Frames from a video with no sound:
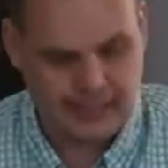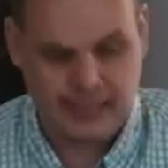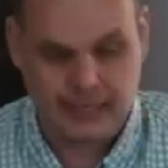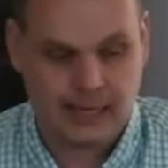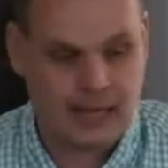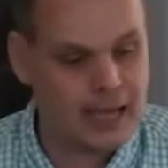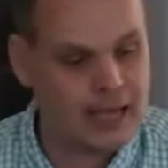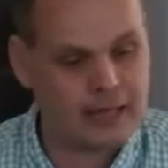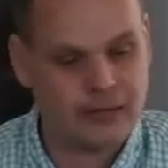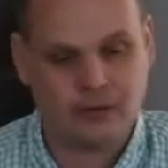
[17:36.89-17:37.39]
and
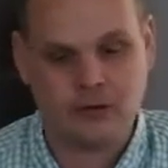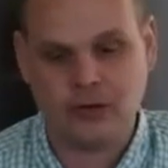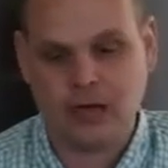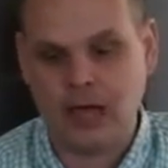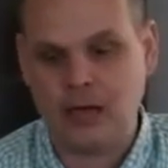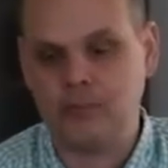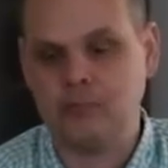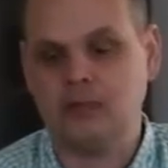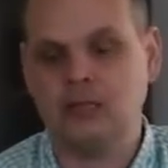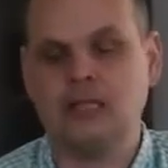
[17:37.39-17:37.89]
I do
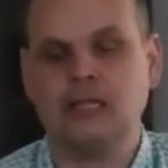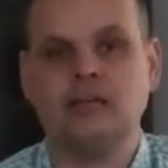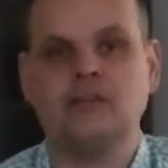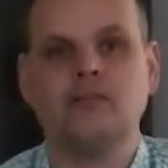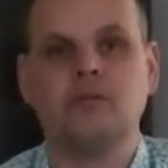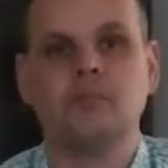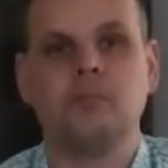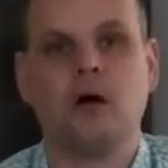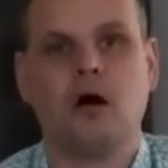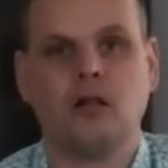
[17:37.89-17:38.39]
not believe
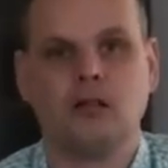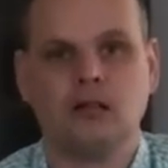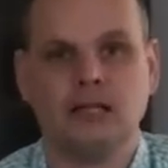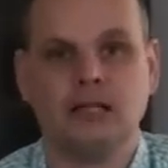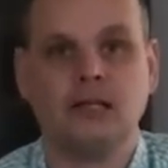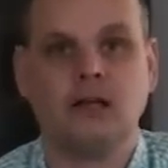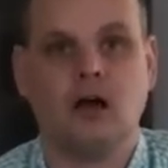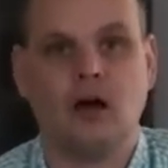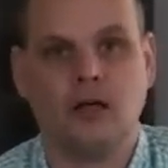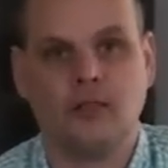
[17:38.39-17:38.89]
in
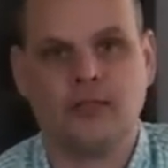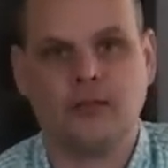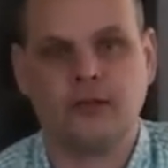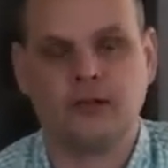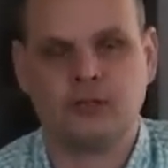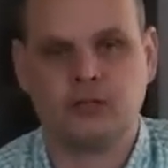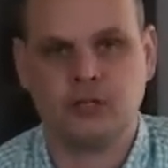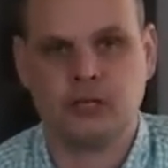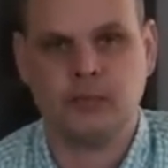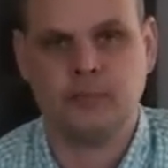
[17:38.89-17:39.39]
Pauline
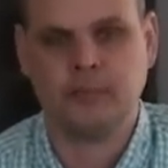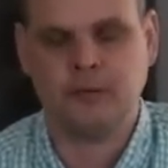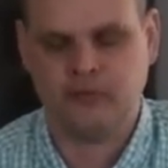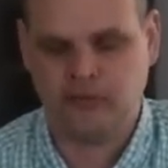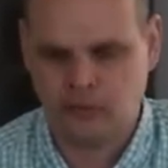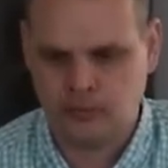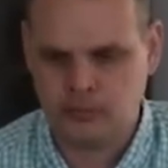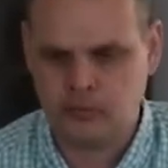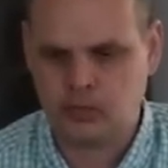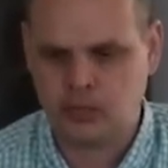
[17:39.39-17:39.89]
authorship of
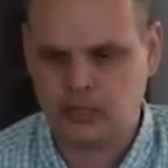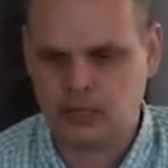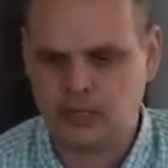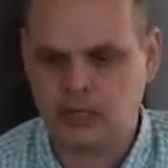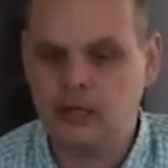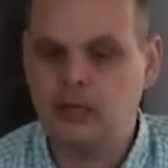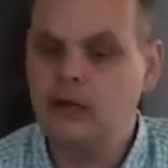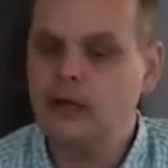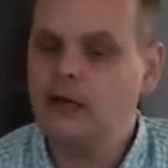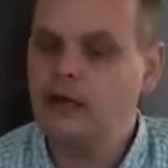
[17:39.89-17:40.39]
the book
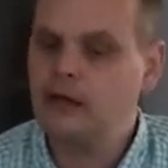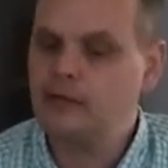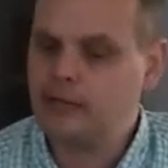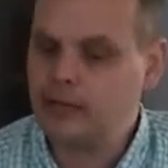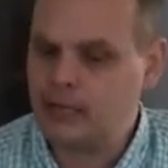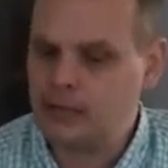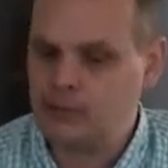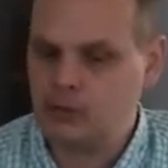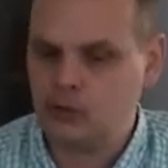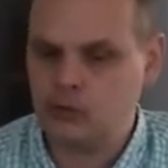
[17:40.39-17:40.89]
of
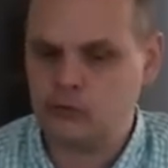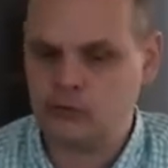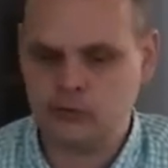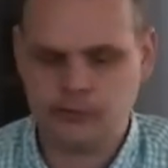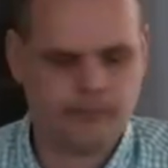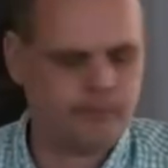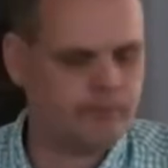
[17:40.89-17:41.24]
Hebrews.